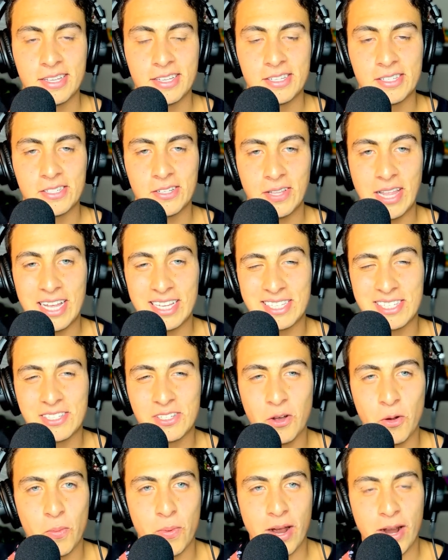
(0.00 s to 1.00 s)
So that's
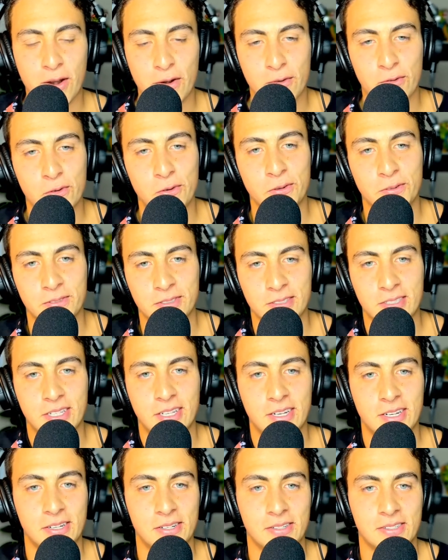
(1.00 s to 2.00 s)
so powerful,
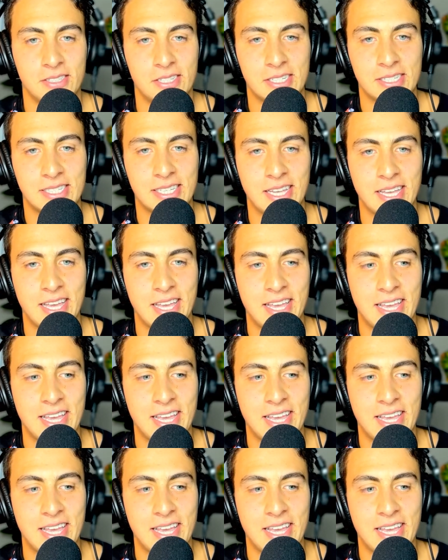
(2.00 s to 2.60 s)
you know, just